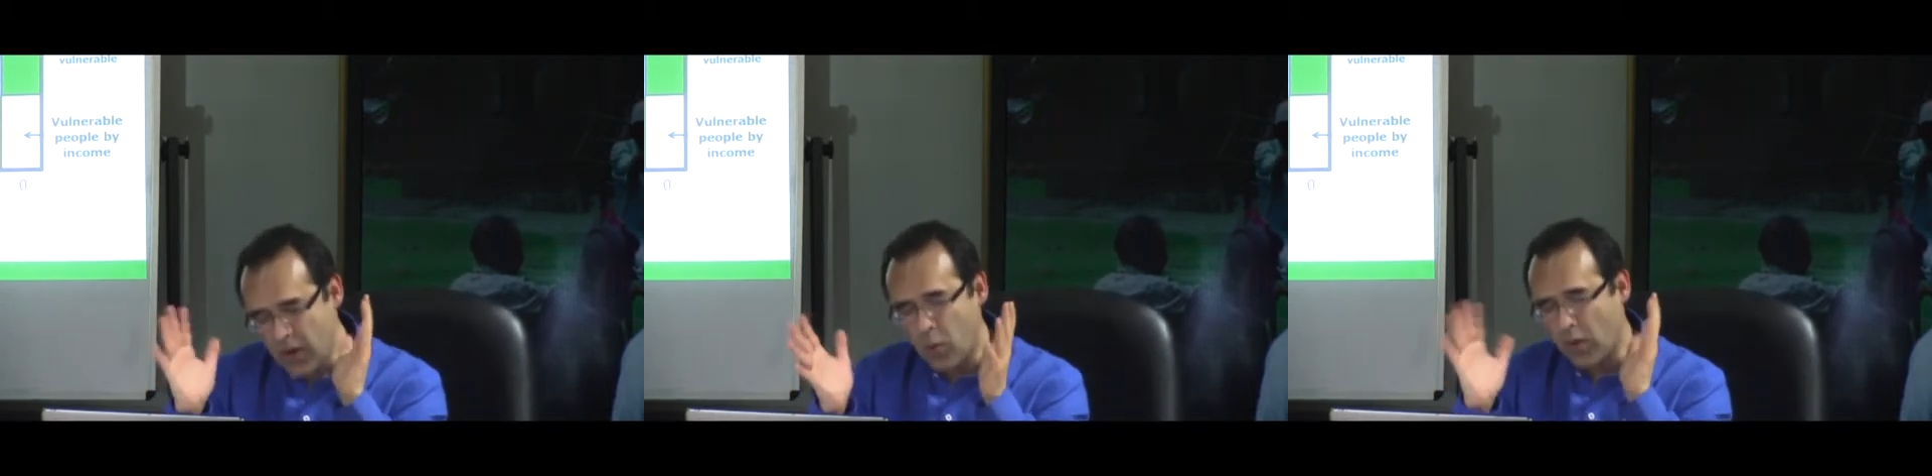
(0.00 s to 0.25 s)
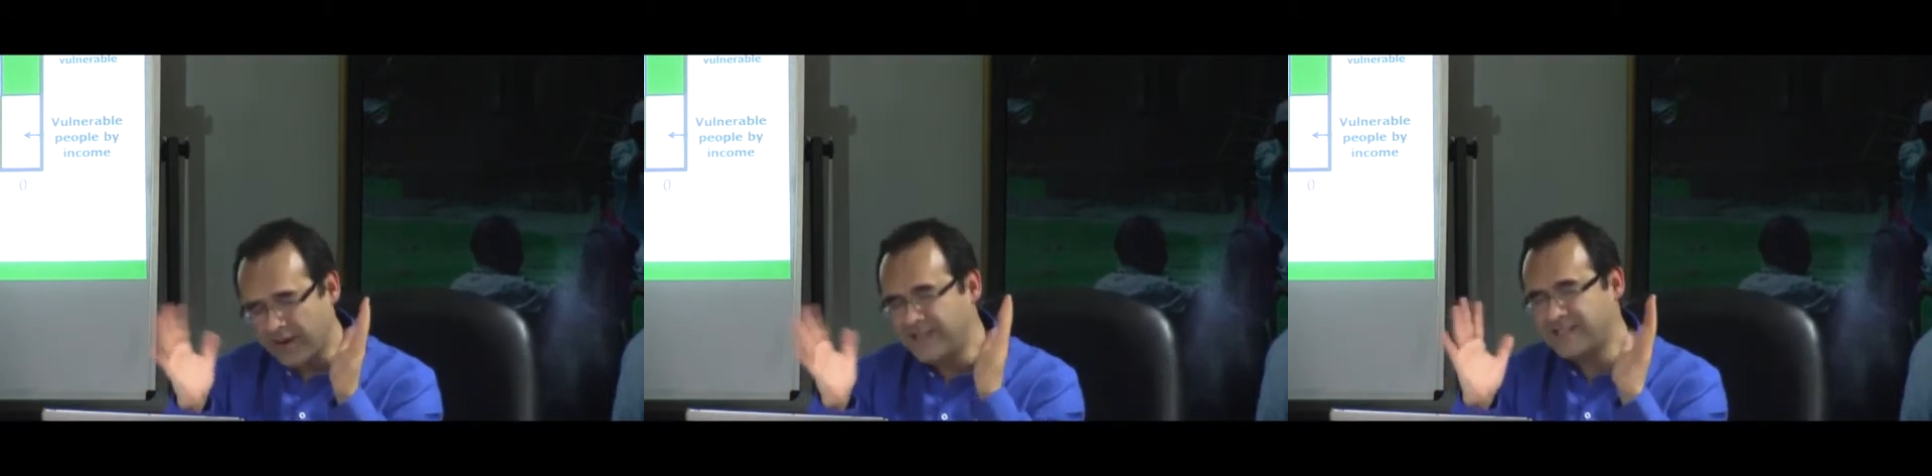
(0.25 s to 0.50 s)

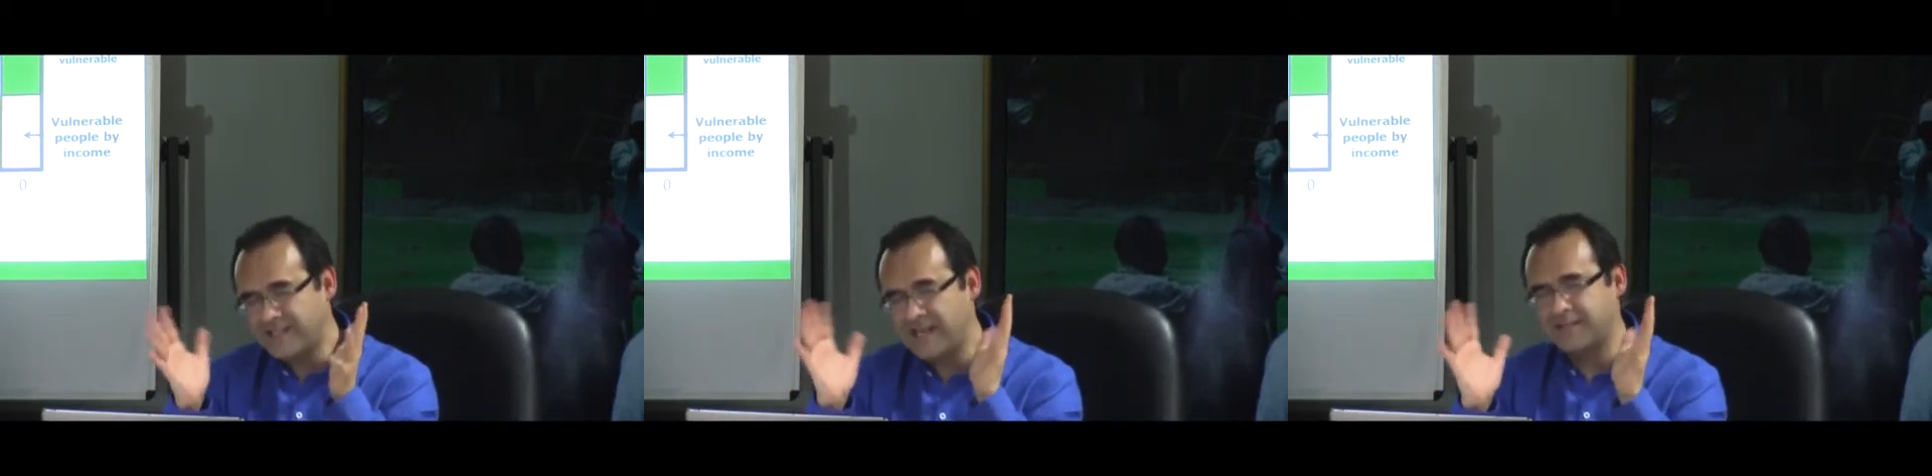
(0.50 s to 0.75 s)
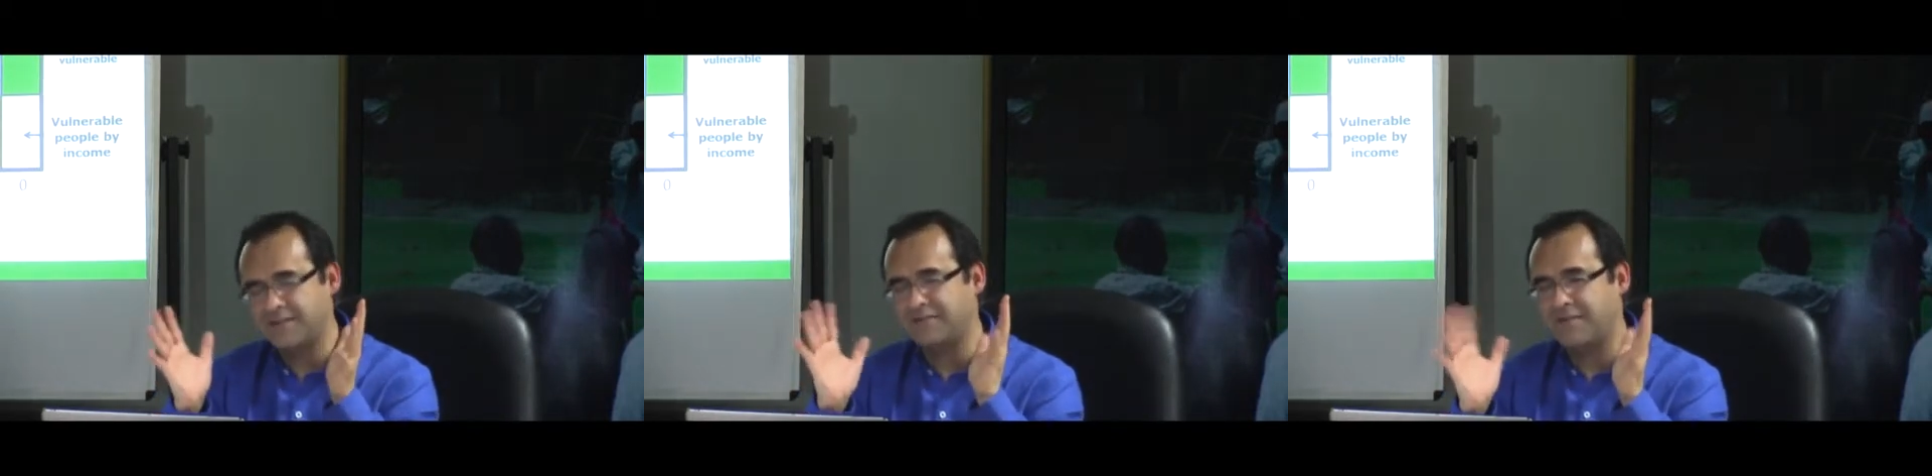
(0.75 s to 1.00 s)
What he
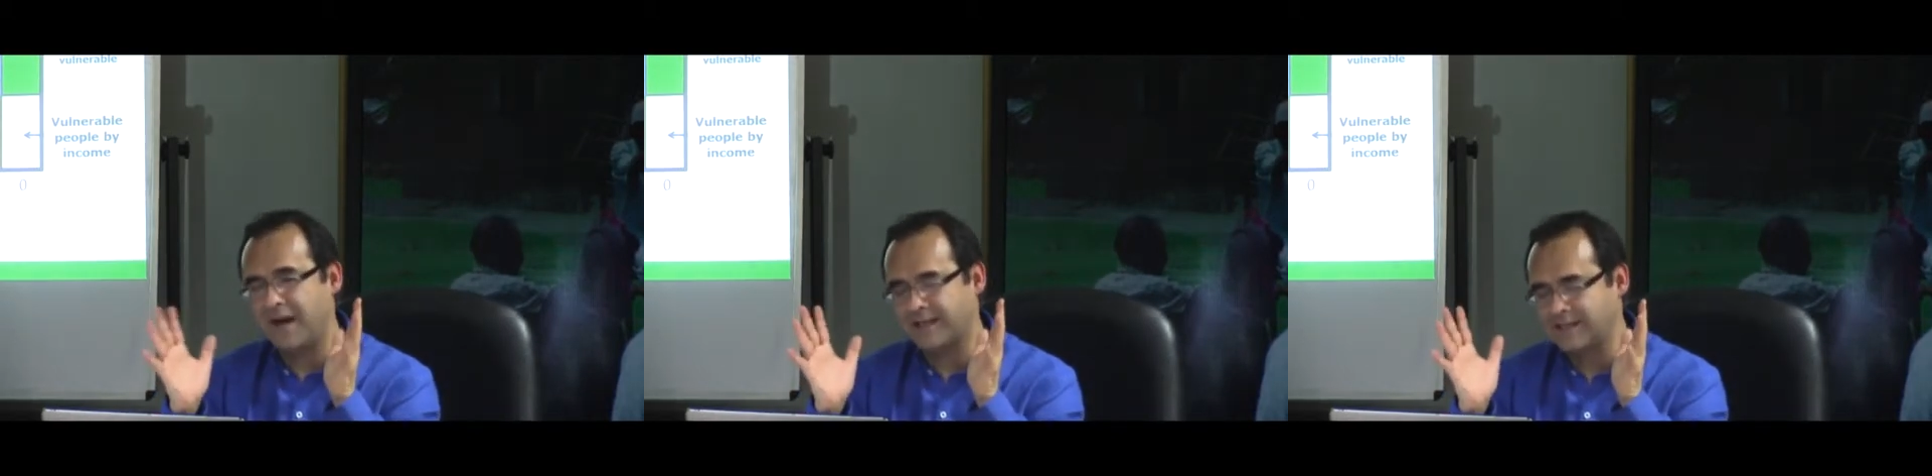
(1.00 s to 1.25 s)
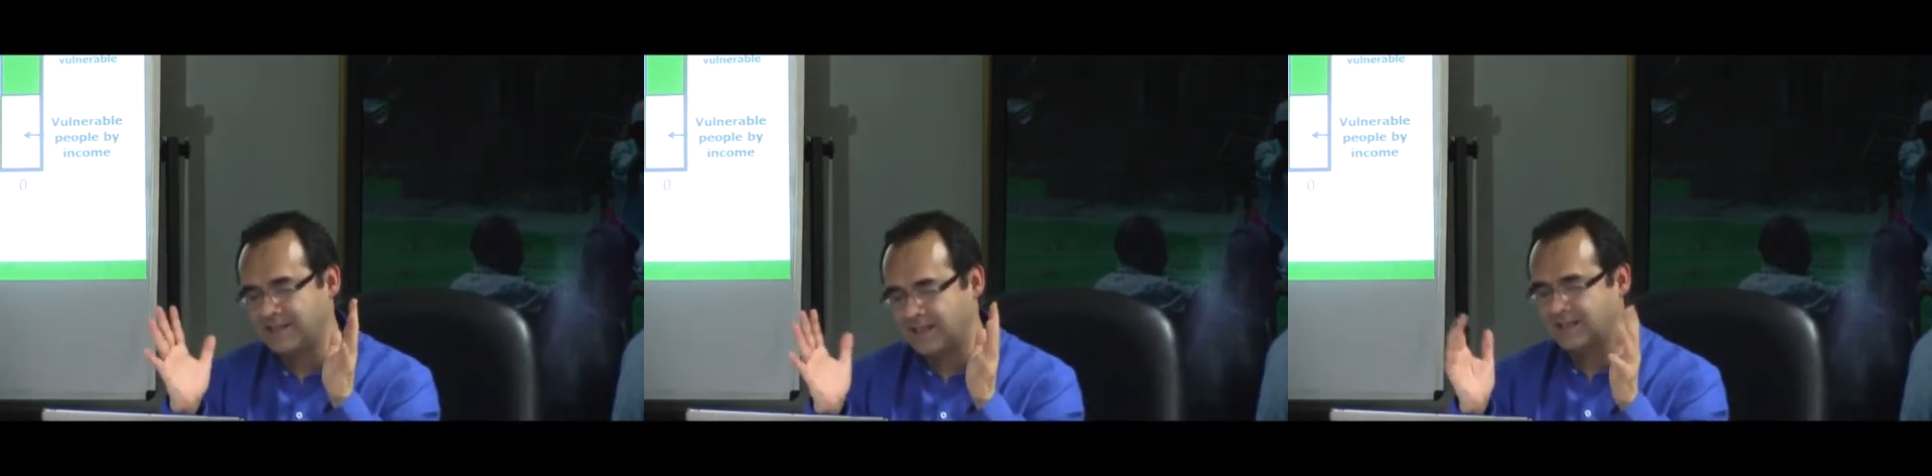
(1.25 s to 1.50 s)
says, in fact,
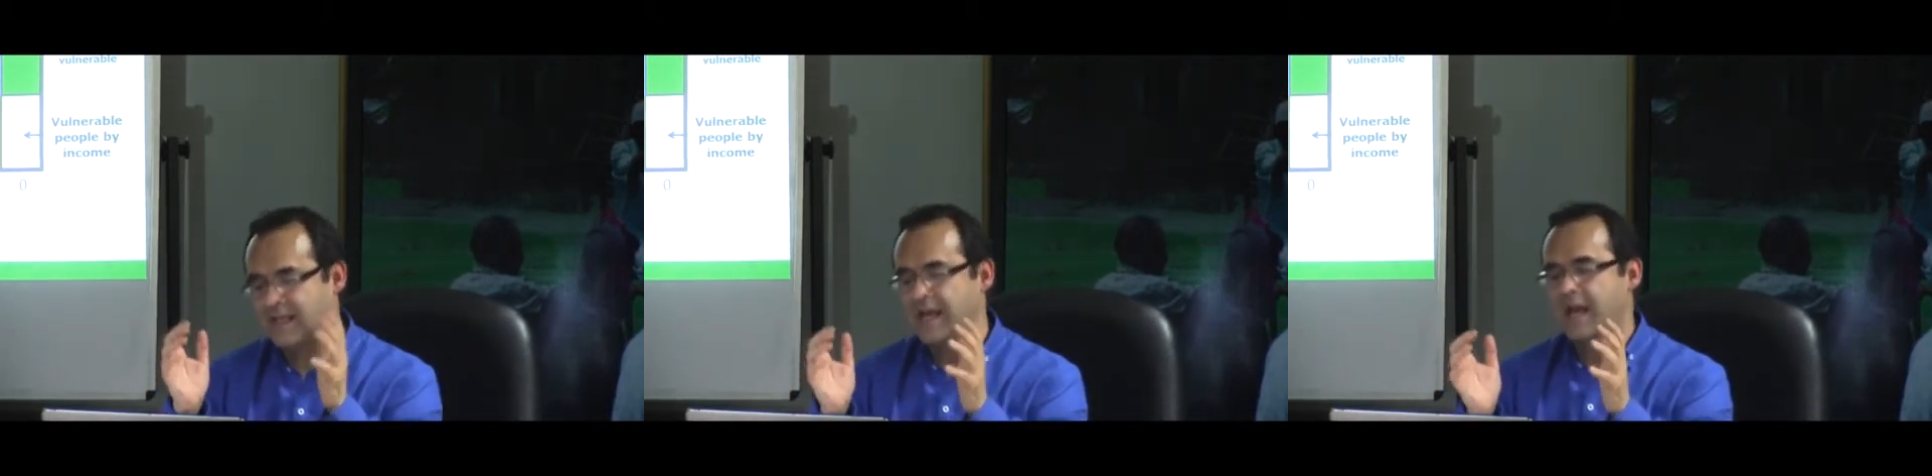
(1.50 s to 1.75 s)
is that